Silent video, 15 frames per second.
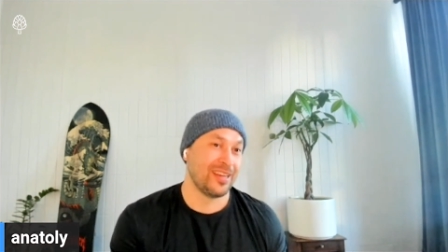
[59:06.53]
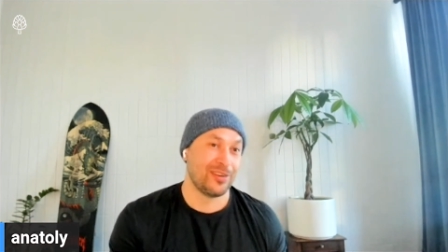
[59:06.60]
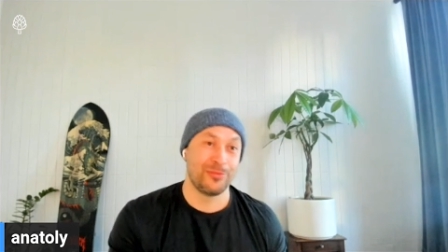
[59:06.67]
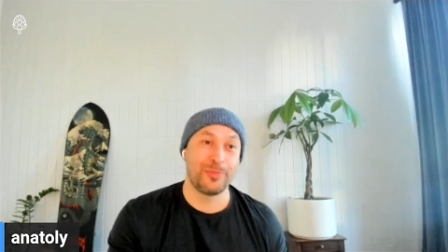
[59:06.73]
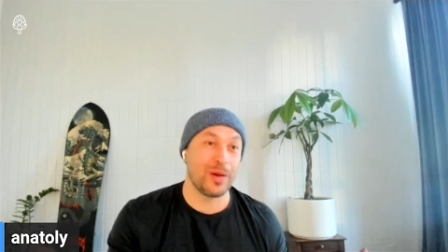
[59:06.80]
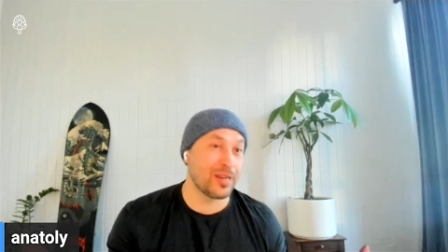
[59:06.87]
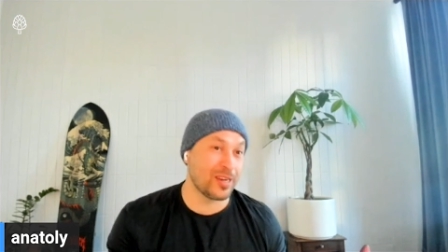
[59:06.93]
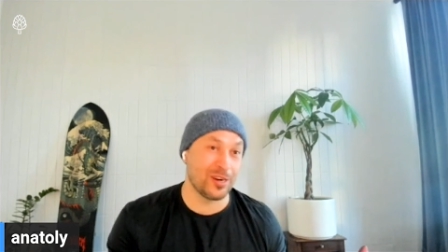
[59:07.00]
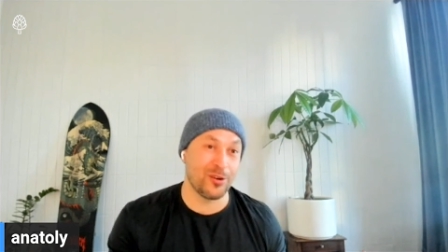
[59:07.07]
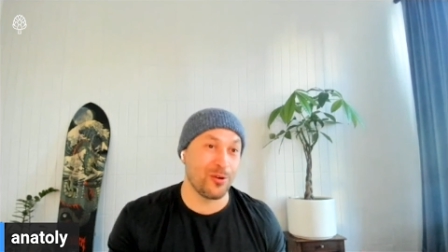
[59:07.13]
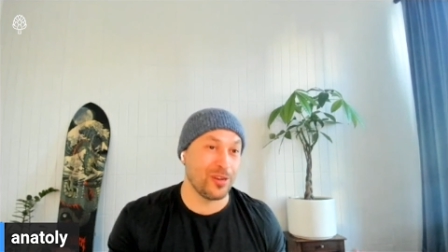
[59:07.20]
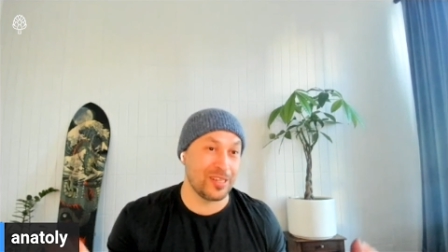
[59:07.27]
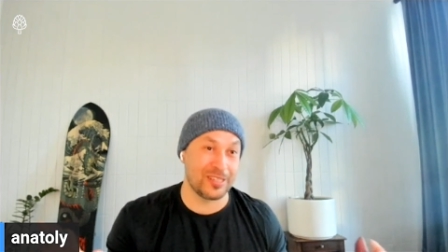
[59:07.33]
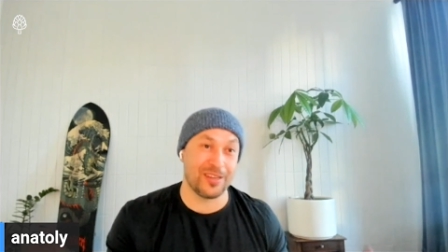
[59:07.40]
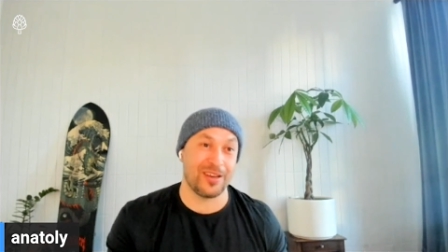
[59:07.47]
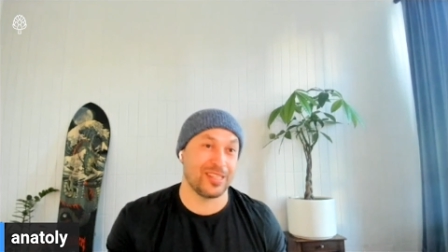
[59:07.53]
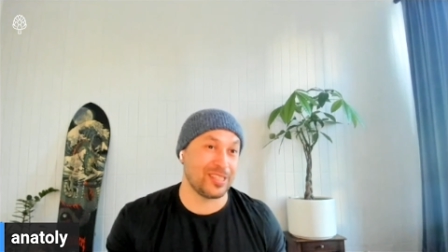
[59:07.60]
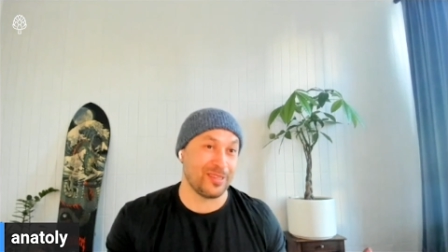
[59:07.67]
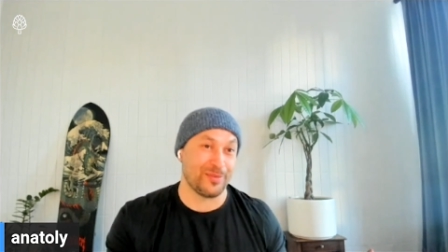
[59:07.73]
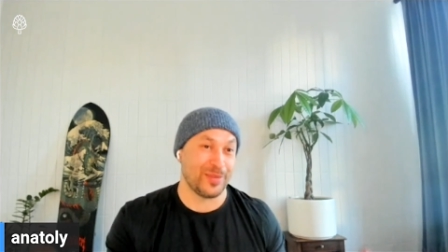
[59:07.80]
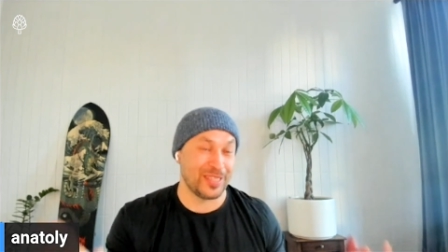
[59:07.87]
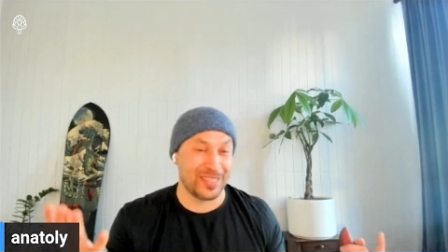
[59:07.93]
Bunker coin is
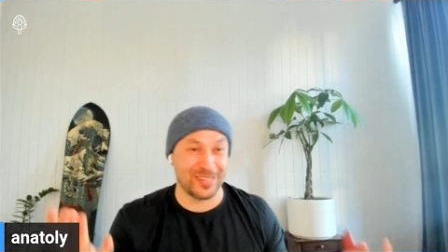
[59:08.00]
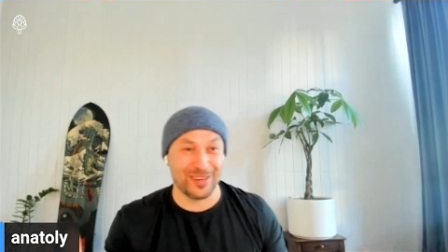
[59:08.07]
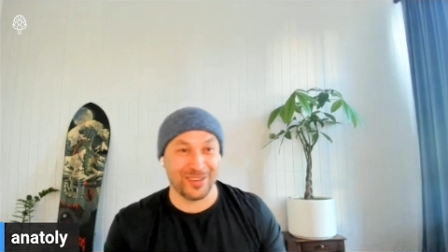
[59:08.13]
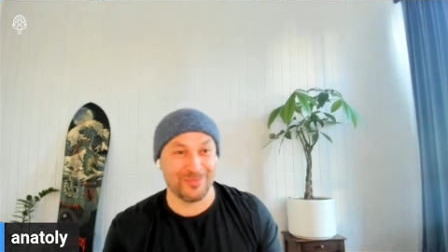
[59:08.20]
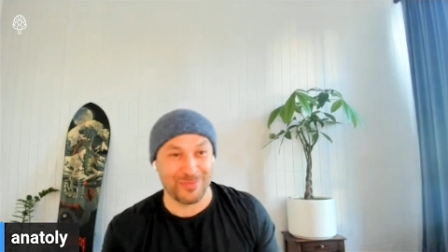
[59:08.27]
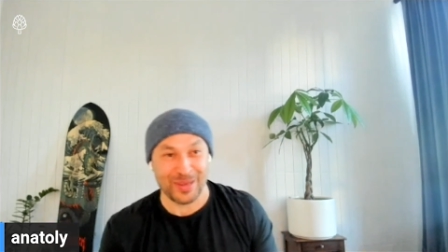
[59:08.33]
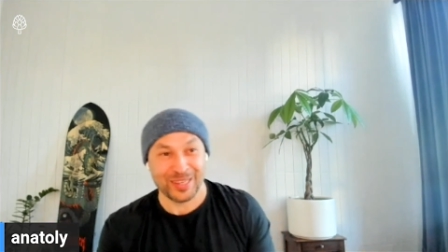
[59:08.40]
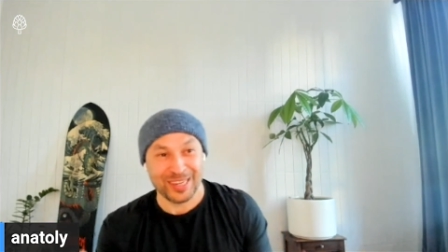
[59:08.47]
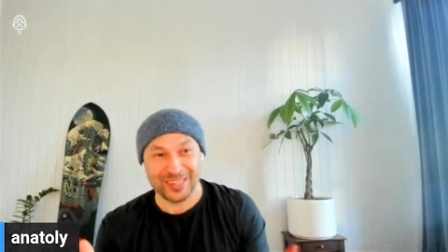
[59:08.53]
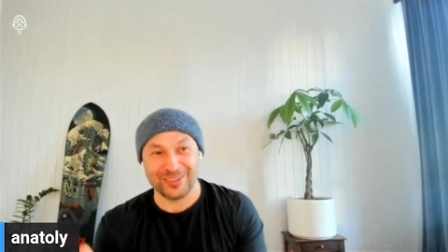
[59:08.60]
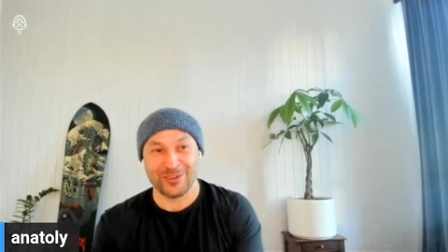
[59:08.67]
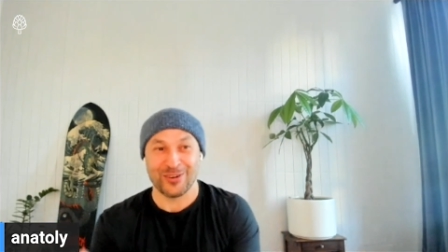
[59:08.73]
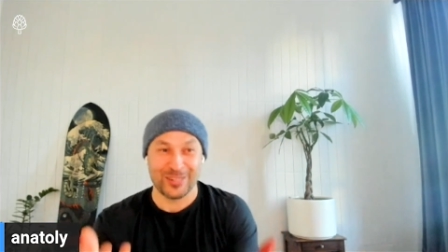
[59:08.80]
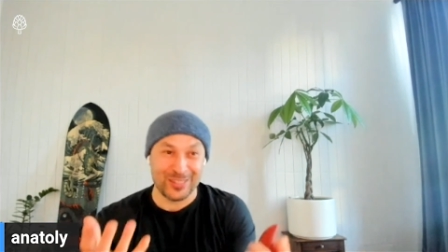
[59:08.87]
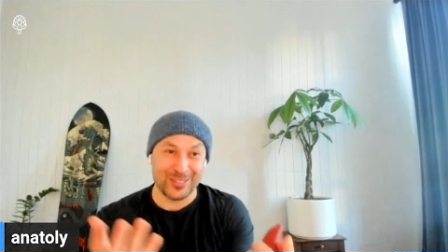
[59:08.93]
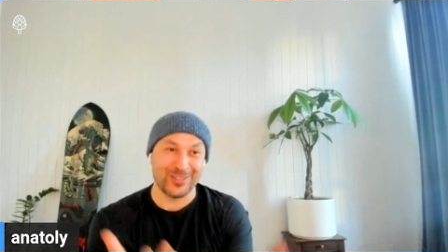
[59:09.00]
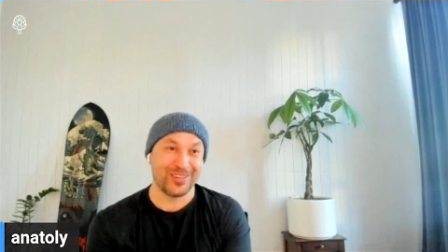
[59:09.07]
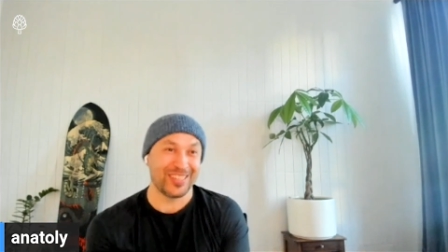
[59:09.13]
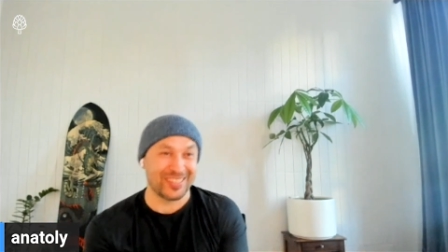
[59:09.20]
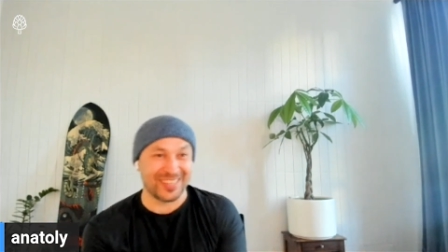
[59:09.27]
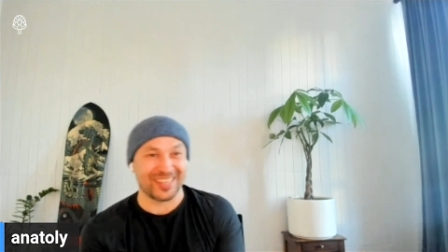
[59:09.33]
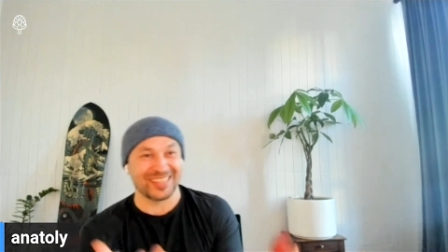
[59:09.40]
awesome. Bunker coin should
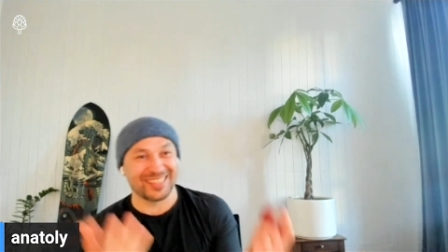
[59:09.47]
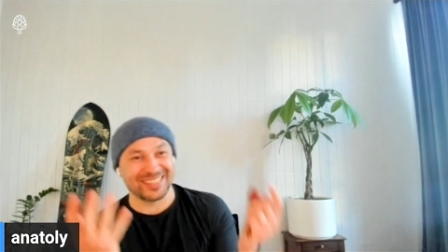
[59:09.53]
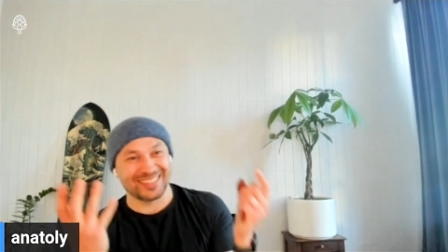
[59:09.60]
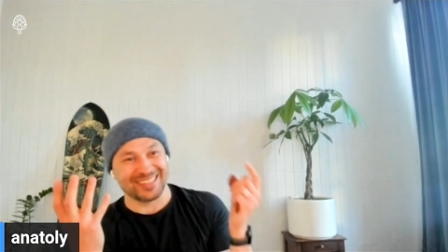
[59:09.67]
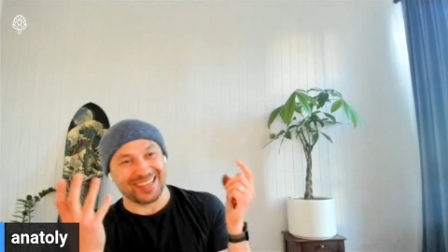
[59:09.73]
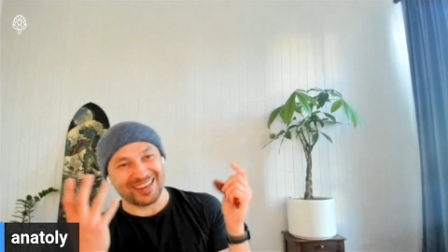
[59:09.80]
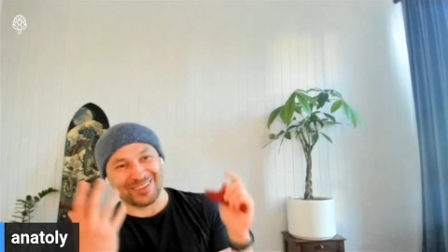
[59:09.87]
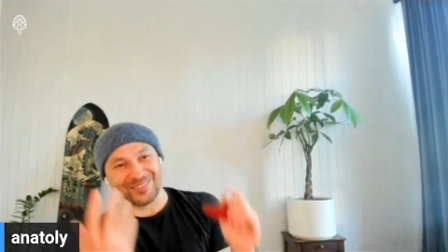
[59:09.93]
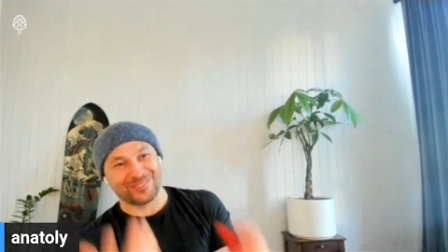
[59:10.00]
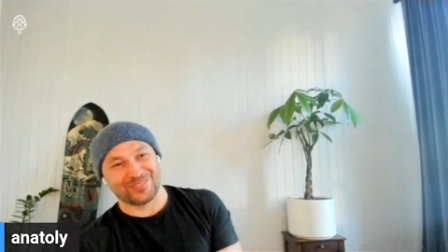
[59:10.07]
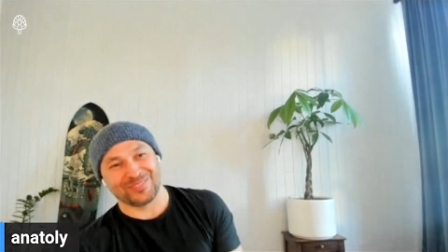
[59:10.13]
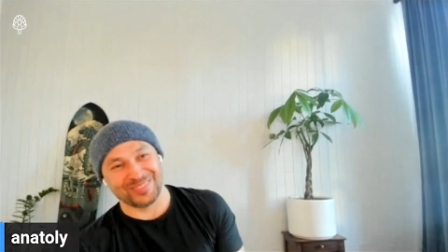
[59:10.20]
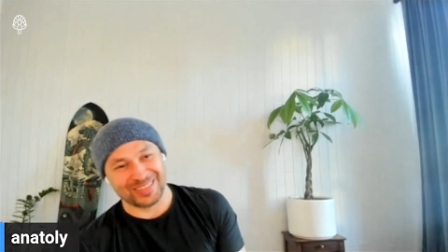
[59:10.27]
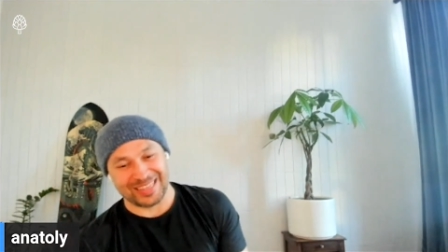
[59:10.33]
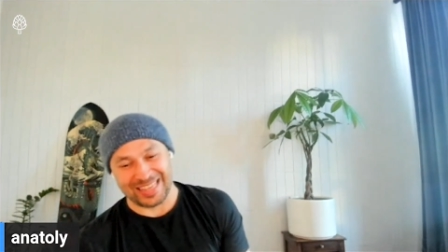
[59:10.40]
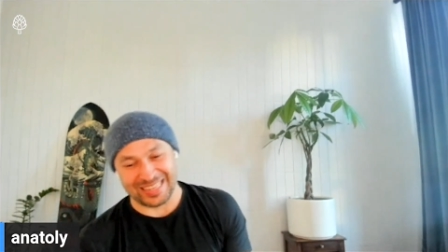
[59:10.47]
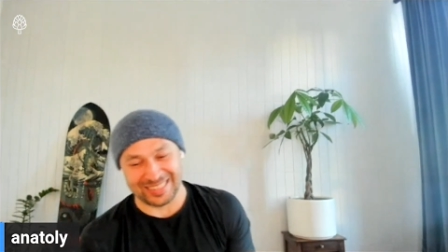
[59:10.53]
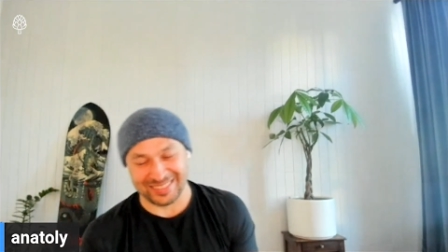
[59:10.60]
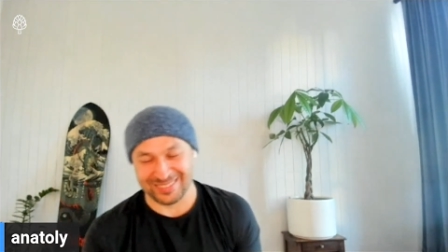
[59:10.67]
exist, and if it